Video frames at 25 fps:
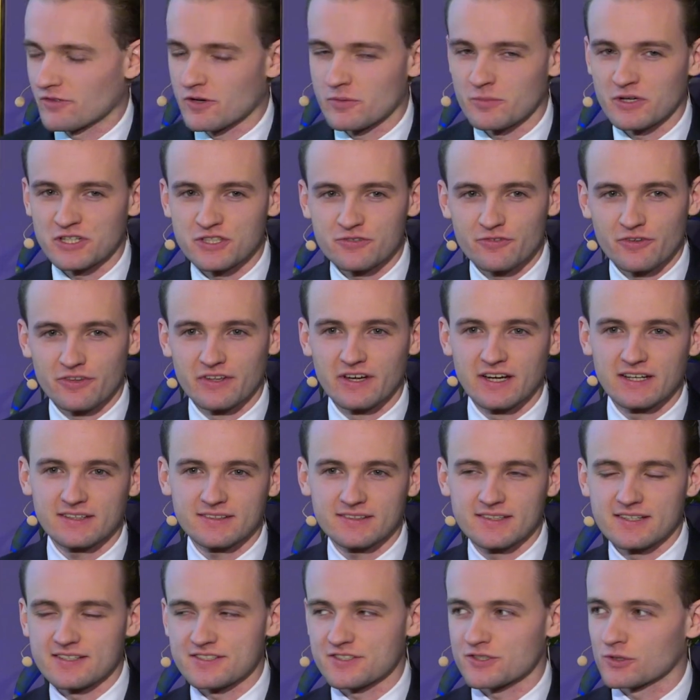very much for
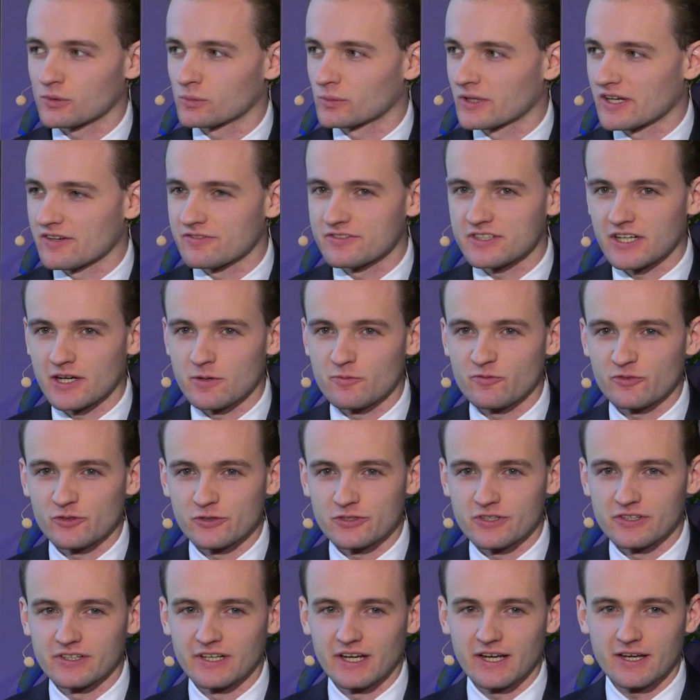that. That's all we have time for
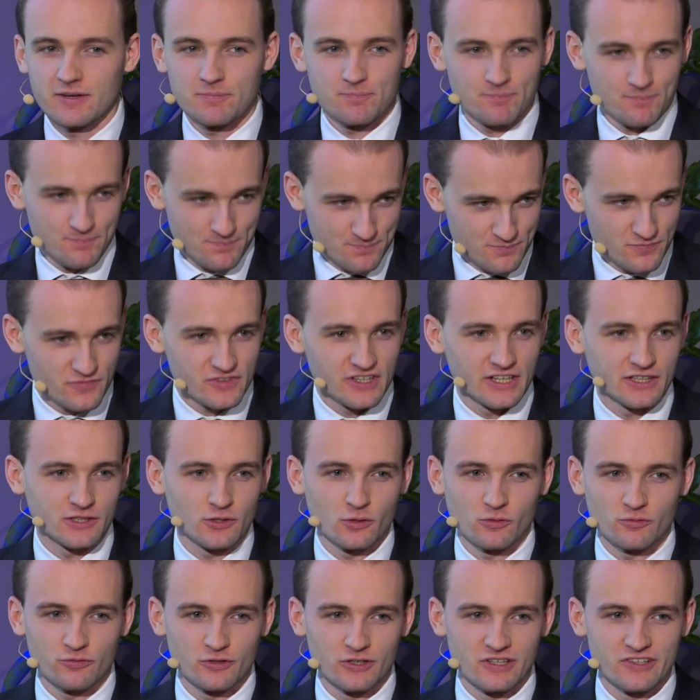today. Thank
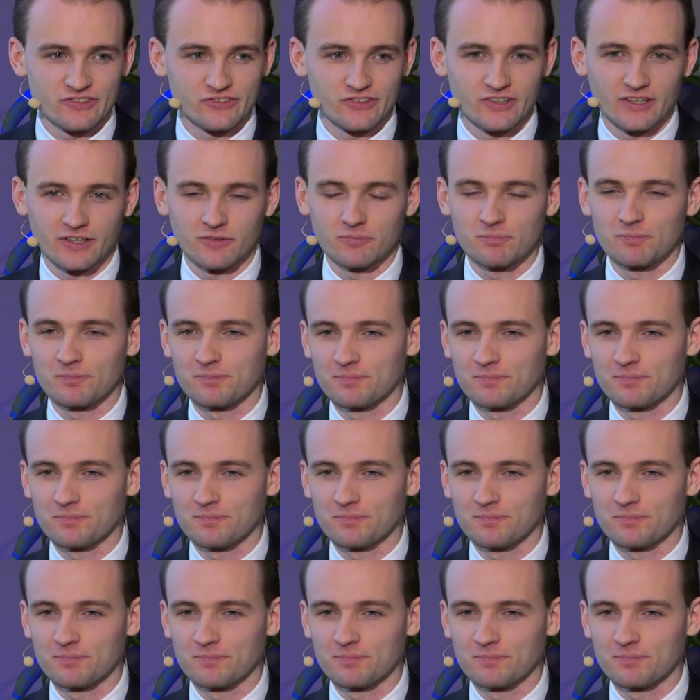you all for listening.